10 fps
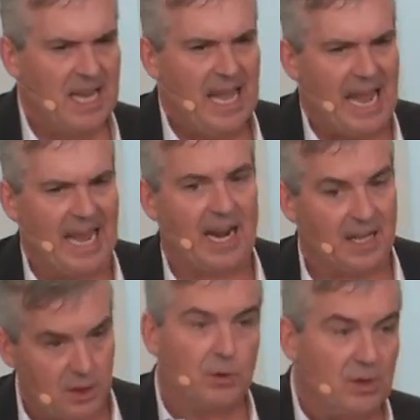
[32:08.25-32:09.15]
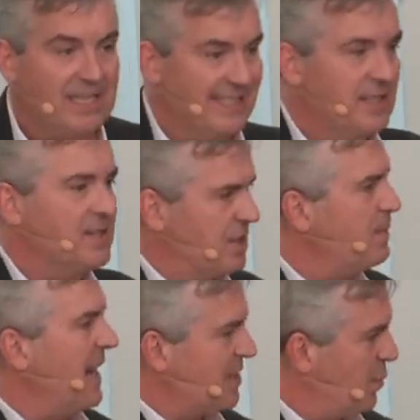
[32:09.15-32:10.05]
And I literally did this
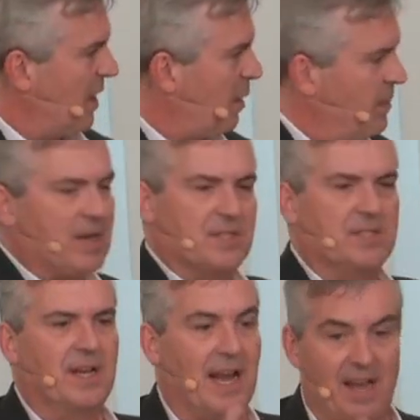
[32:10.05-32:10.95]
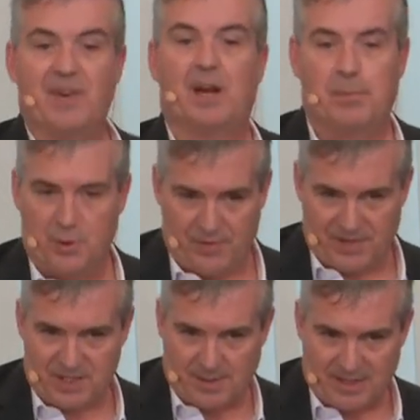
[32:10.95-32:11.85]
past week because I said, I've got to prove this
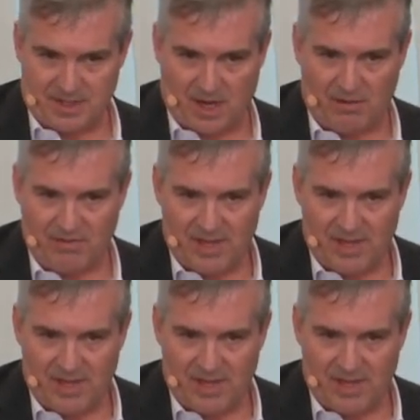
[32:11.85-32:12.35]
to myself.